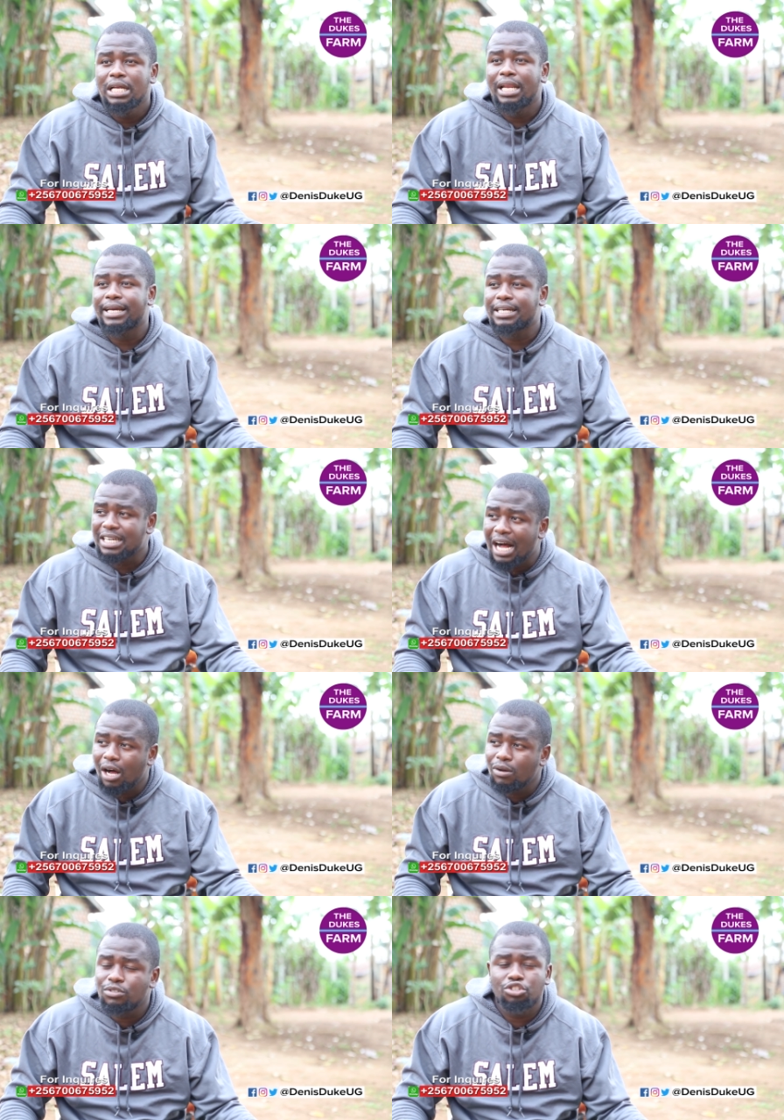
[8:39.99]
like
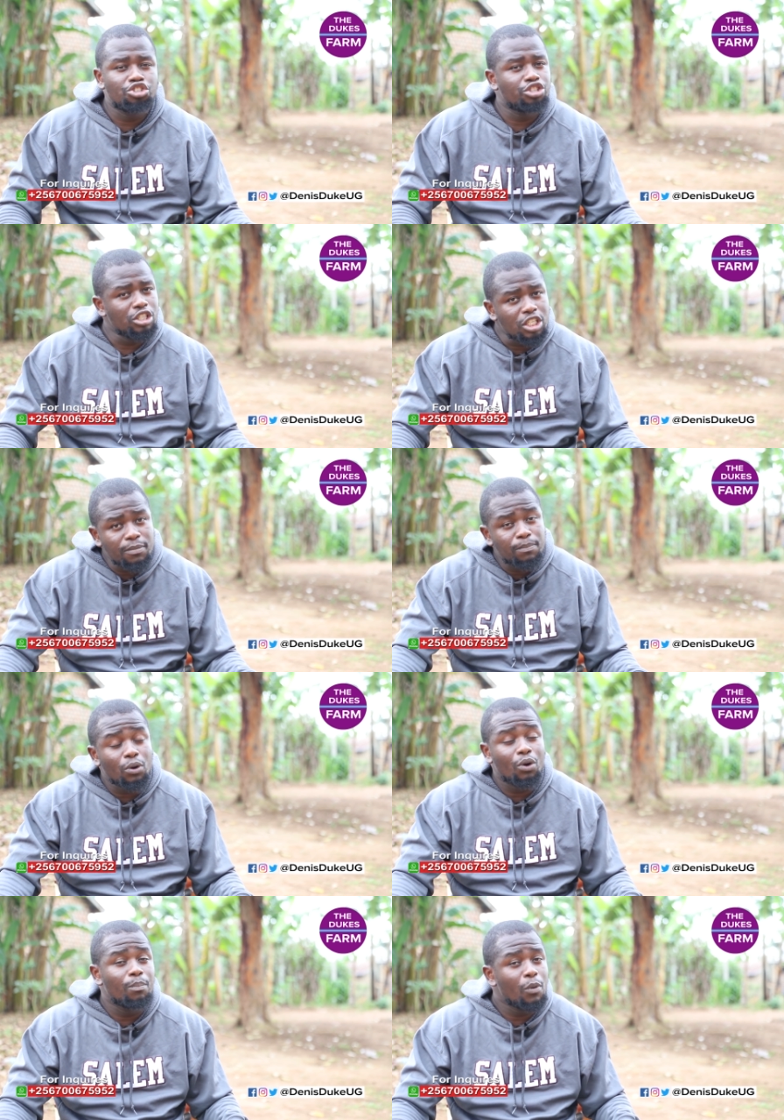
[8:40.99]
cows, sheep.
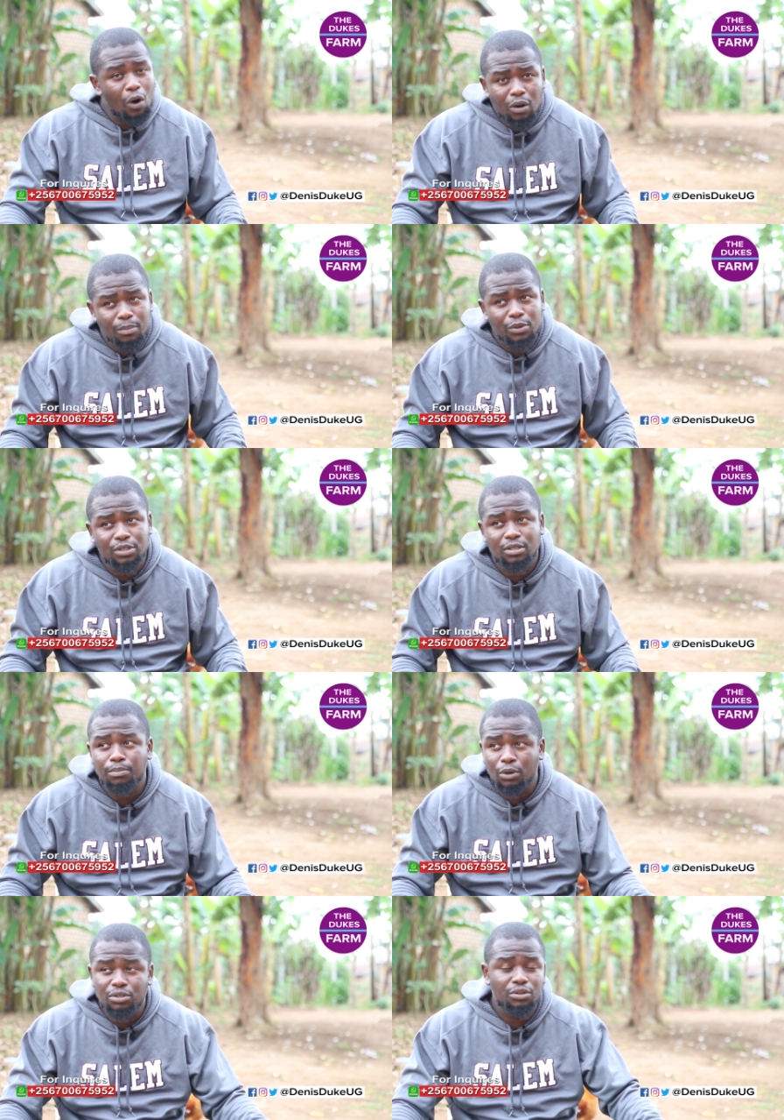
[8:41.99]
Almost
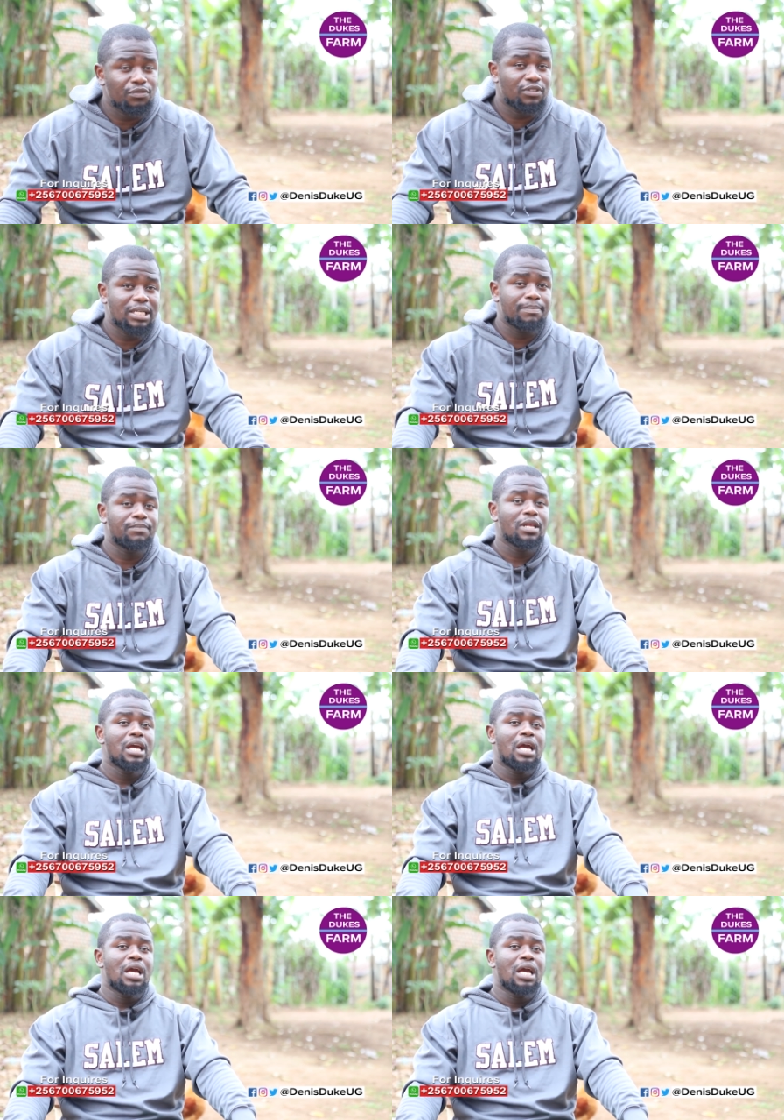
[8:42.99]
most of them